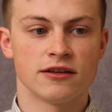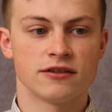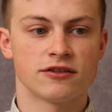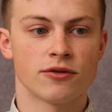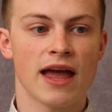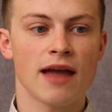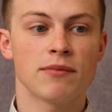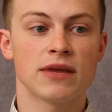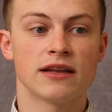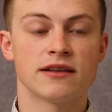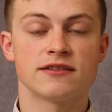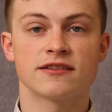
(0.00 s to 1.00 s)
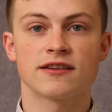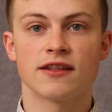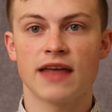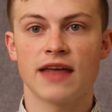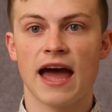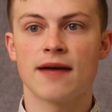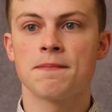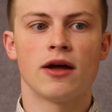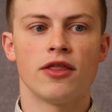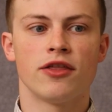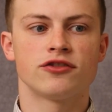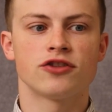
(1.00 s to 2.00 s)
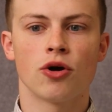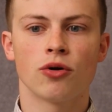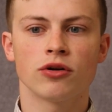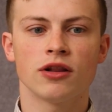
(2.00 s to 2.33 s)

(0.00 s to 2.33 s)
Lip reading: So that means that the total